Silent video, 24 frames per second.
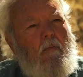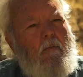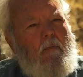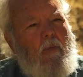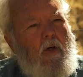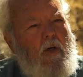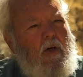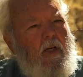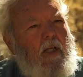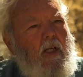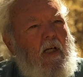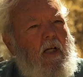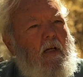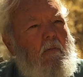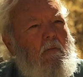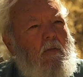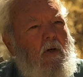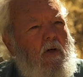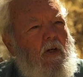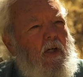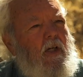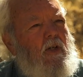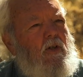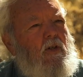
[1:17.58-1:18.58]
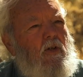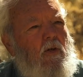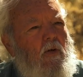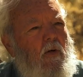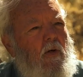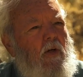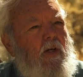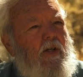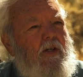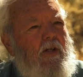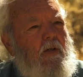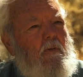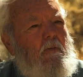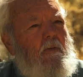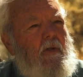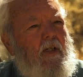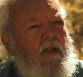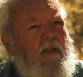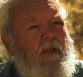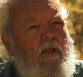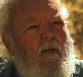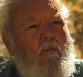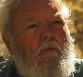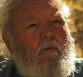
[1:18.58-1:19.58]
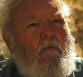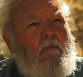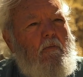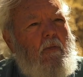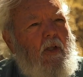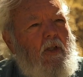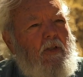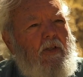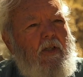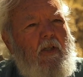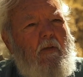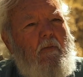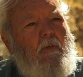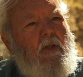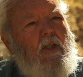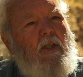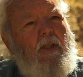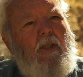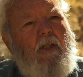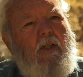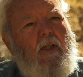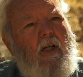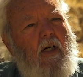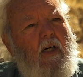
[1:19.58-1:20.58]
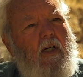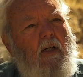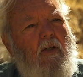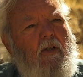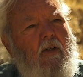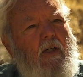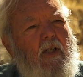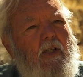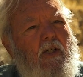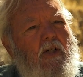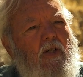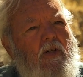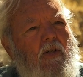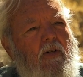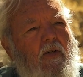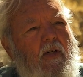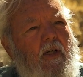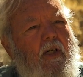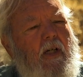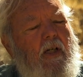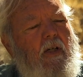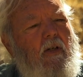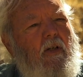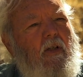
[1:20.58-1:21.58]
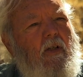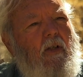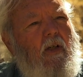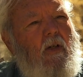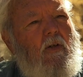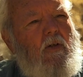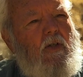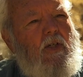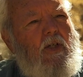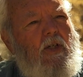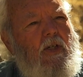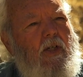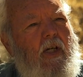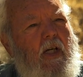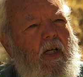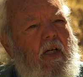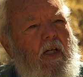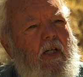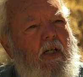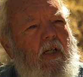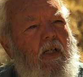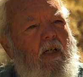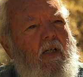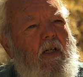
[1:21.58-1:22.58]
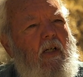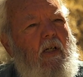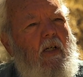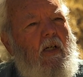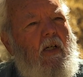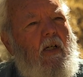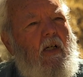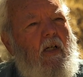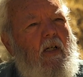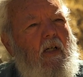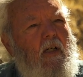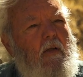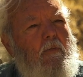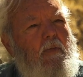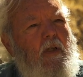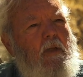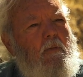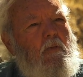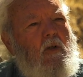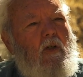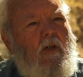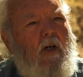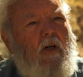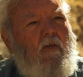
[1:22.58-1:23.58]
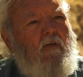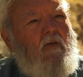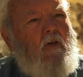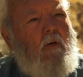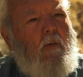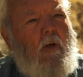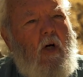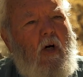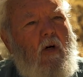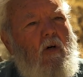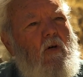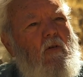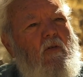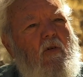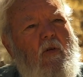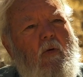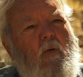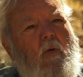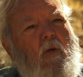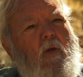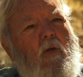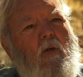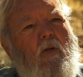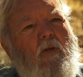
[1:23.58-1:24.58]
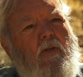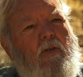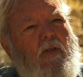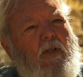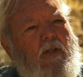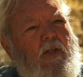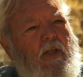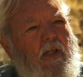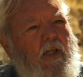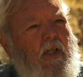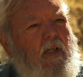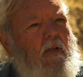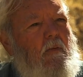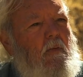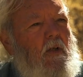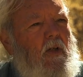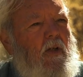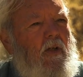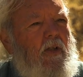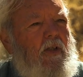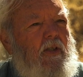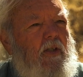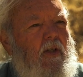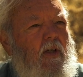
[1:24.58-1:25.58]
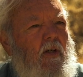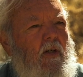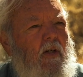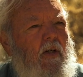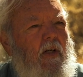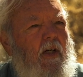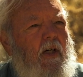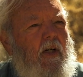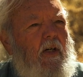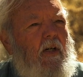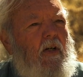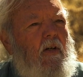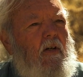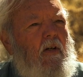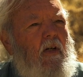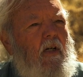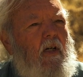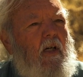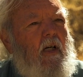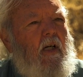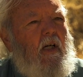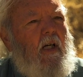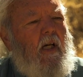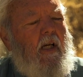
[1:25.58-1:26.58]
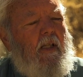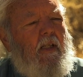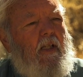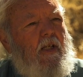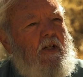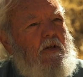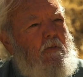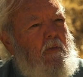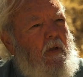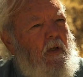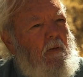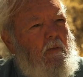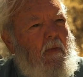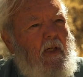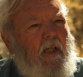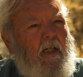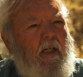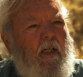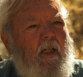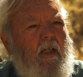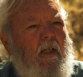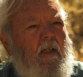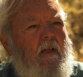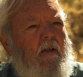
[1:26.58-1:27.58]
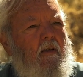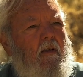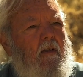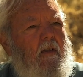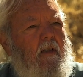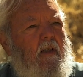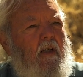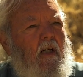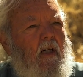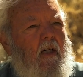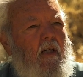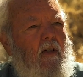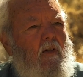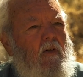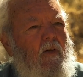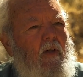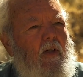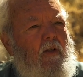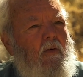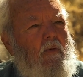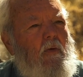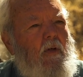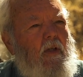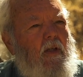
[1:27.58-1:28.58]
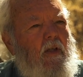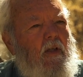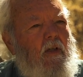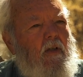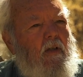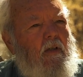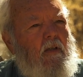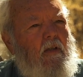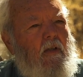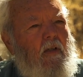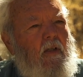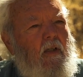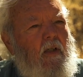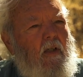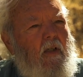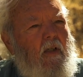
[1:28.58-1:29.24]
Birding and birding tourism is a multi-million dollar industry here in Cochise County. Uh, people come from all over the world to see the birds that are here and they spend money not only with the,